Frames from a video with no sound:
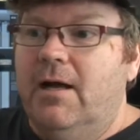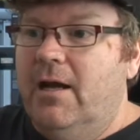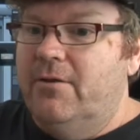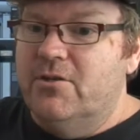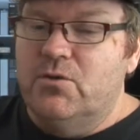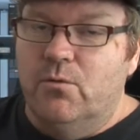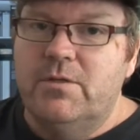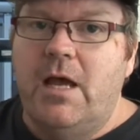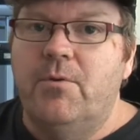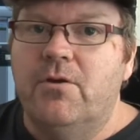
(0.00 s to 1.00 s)
the
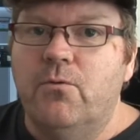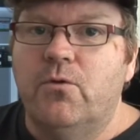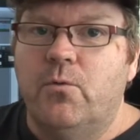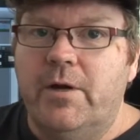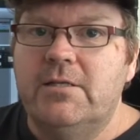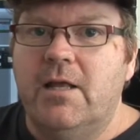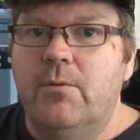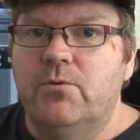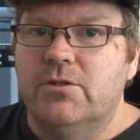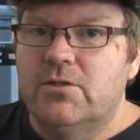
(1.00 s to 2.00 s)
storms happened in North
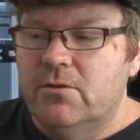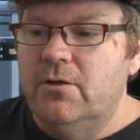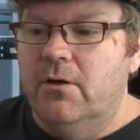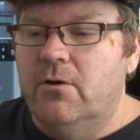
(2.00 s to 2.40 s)
Queensland, which is